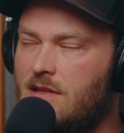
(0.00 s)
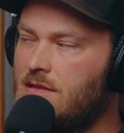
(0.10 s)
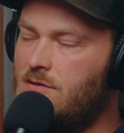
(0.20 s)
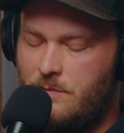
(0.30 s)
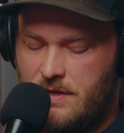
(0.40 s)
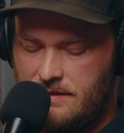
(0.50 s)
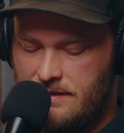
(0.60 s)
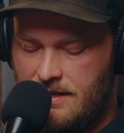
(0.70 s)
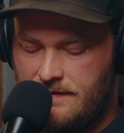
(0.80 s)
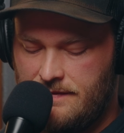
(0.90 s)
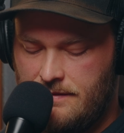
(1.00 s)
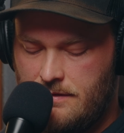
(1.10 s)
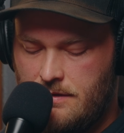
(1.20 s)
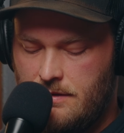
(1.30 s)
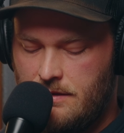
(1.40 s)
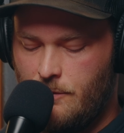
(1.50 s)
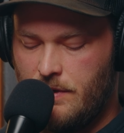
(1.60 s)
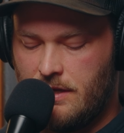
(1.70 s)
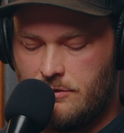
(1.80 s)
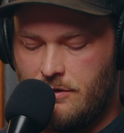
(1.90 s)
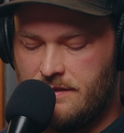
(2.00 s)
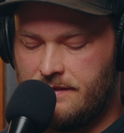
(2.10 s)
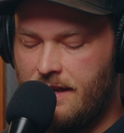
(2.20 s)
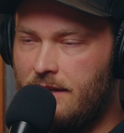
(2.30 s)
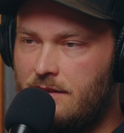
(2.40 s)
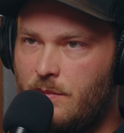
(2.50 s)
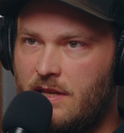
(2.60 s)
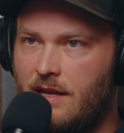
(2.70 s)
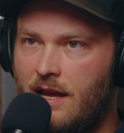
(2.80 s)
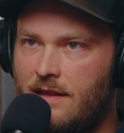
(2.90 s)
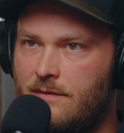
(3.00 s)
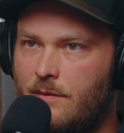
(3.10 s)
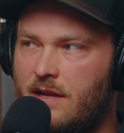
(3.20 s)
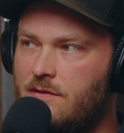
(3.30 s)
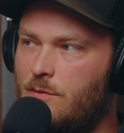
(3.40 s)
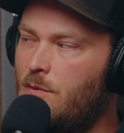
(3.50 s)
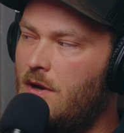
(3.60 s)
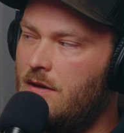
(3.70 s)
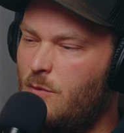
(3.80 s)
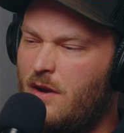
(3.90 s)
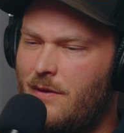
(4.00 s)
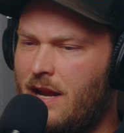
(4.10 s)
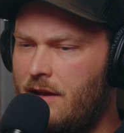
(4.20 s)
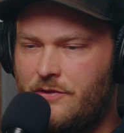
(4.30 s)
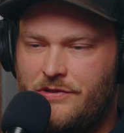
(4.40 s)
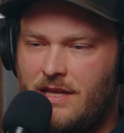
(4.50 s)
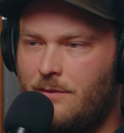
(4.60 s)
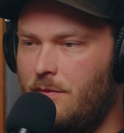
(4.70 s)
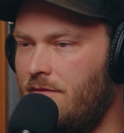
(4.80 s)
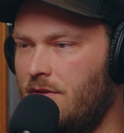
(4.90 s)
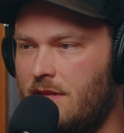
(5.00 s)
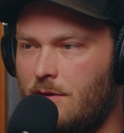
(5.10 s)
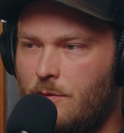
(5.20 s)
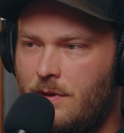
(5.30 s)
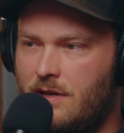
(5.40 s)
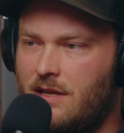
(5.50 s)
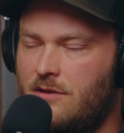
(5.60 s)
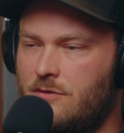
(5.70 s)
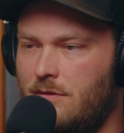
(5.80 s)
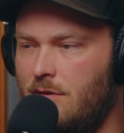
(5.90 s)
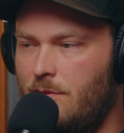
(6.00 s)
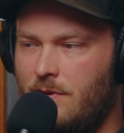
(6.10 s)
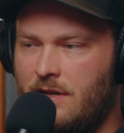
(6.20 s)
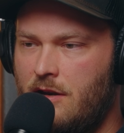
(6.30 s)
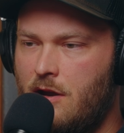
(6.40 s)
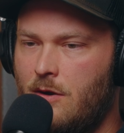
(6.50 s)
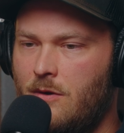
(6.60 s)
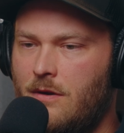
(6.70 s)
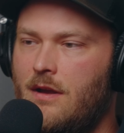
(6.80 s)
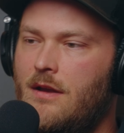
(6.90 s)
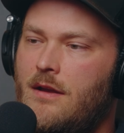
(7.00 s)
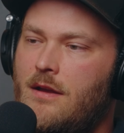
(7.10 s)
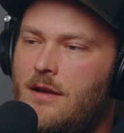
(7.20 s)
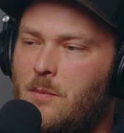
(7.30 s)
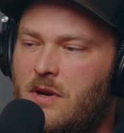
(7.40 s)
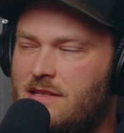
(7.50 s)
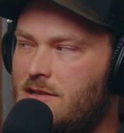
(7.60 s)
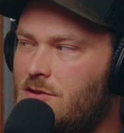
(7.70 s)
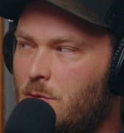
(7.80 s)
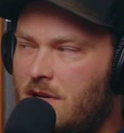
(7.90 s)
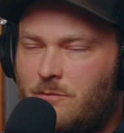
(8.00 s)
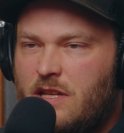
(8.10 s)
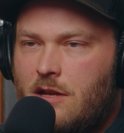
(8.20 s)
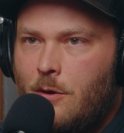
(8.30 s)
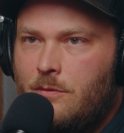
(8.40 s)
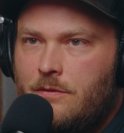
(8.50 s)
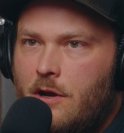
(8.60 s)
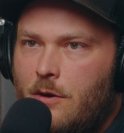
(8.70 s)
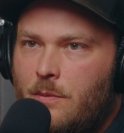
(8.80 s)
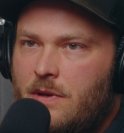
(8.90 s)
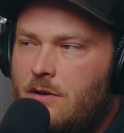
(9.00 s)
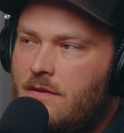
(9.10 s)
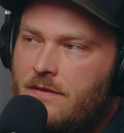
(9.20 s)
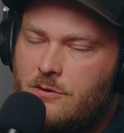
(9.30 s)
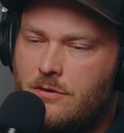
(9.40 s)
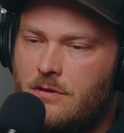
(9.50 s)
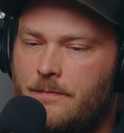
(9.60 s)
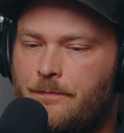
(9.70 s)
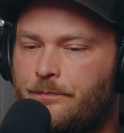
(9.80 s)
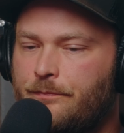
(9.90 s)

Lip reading: things don't make sense, that we can trust God to be God's, right? So we want to understand everything, we want to control, we want to know. But it's actually when we don't know, when we don't have control,